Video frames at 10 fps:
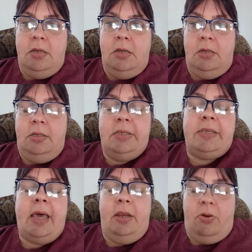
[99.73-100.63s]

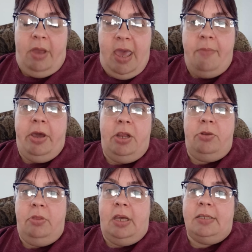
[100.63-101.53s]
decided, okay, I'm going to
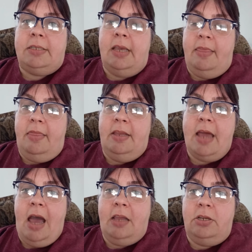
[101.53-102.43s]
do this. And then the
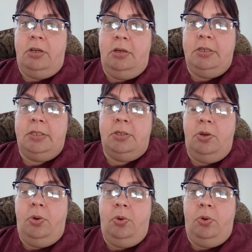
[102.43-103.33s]
doctors
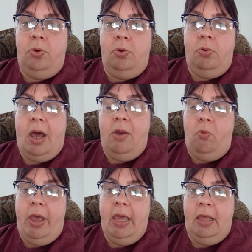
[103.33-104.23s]
where
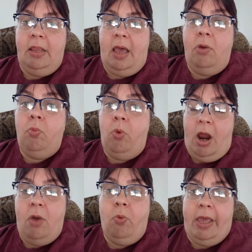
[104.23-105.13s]

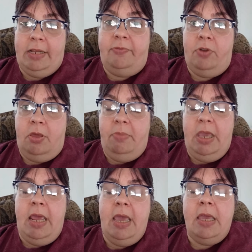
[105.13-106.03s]
I went for the
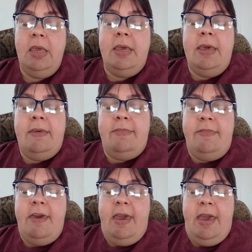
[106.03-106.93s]
meeting,
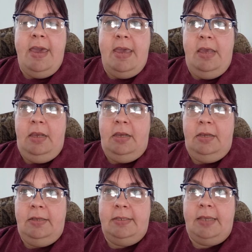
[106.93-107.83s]
they
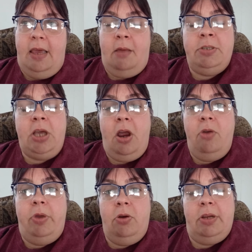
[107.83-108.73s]
said, I'm sorry,
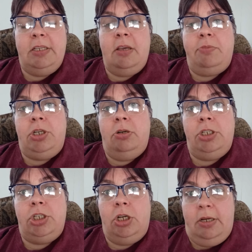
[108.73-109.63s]
we don't accept your
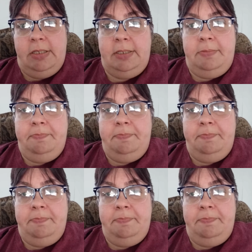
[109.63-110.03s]
insurance.